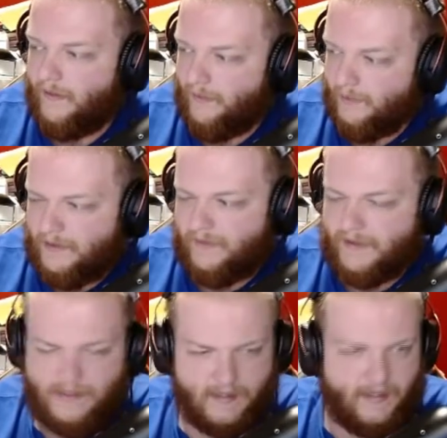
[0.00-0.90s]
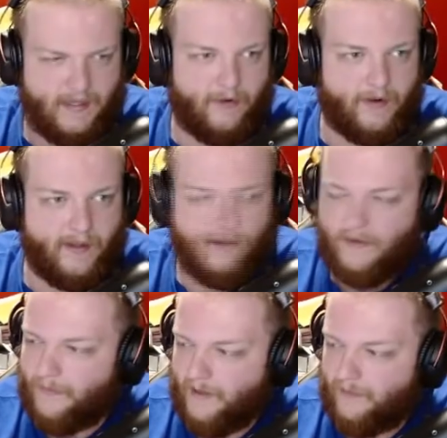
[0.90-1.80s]
believe it's a Saturday in
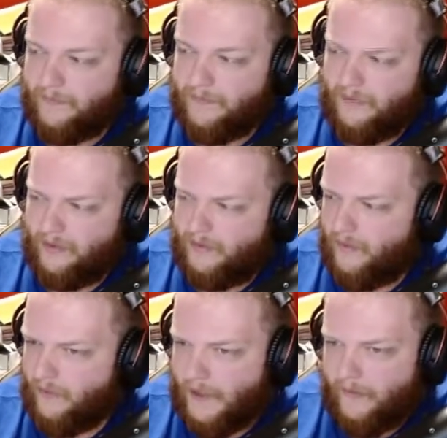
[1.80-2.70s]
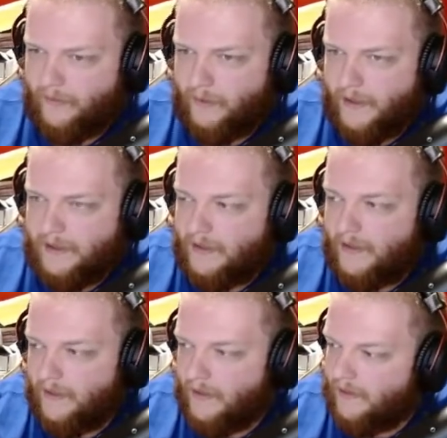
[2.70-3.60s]
about two and a half weeks, I
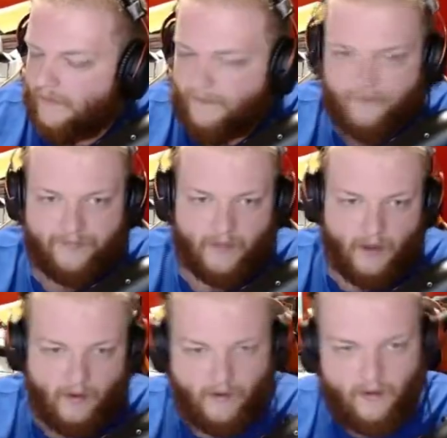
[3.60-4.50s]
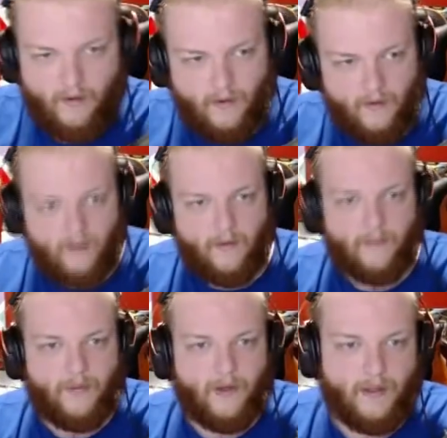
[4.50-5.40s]
think.
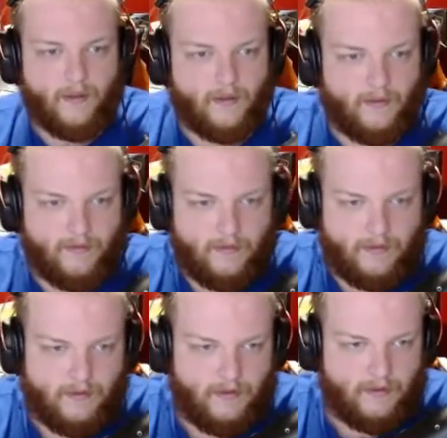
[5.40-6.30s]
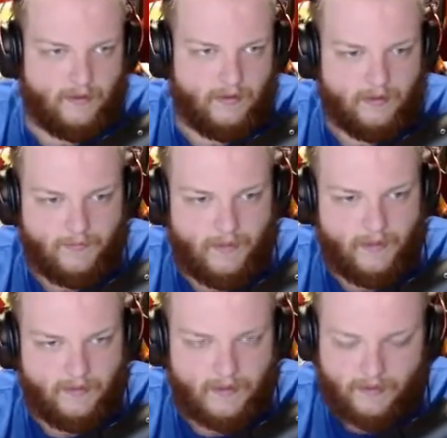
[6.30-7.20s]
But let's get into this Battle
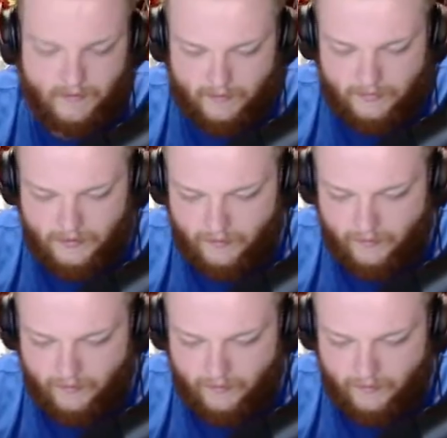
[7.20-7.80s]
Styles blister